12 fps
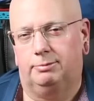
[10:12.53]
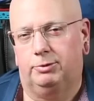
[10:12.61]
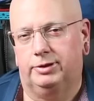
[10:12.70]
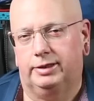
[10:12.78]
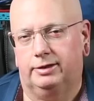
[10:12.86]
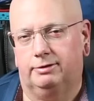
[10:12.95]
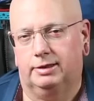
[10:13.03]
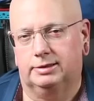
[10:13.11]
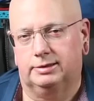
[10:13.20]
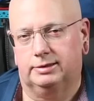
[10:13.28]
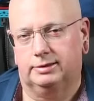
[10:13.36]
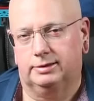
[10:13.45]
I'm only
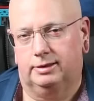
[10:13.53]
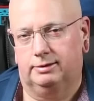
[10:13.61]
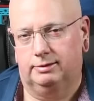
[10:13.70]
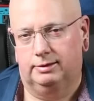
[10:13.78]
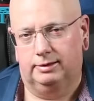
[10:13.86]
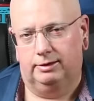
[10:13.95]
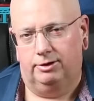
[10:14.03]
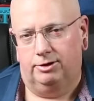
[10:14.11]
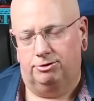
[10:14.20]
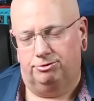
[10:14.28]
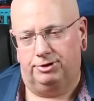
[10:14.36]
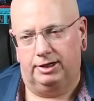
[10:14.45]
interested in the
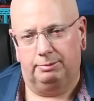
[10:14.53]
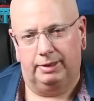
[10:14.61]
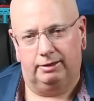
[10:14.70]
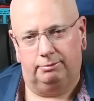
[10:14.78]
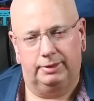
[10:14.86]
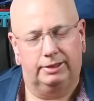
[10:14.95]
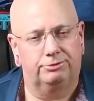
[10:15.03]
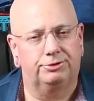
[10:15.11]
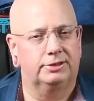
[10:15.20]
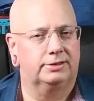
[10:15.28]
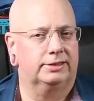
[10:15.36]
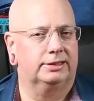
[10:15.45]
fundamental
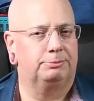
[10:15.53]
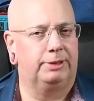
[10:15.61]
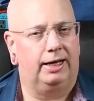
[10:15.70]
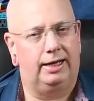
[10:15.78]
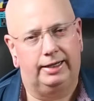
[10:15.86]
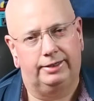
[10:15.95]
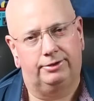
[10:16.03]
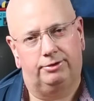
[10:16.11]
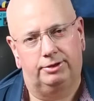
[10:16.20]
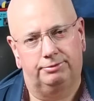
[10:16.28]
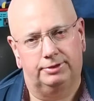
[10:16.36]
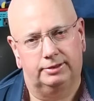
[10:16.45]
metaphysics behind
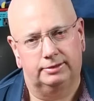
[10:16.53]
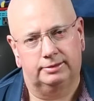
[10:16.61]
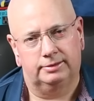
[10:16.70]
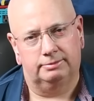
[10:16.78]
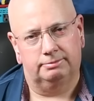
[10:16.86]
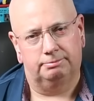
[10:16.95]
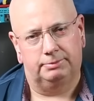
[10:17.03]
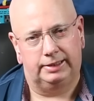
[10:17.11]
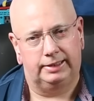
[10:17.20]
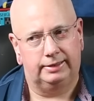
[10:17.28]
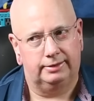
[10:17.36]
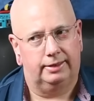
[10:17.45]
all of this,
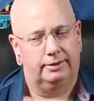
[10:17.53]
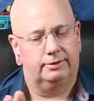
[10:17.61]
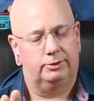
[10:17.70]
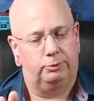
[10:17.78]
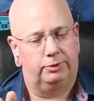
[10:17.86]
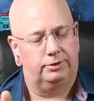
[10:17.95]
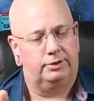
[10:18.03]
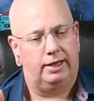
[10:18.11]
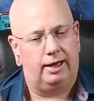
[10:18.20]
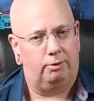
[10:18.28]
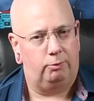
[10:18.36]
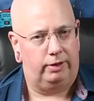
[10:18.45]
meaning that the word
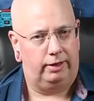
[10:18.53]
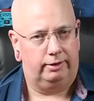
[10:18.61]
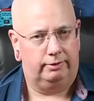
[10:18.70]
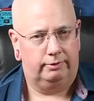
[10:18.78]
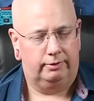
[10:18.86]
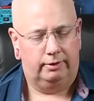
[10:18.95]
Yahweh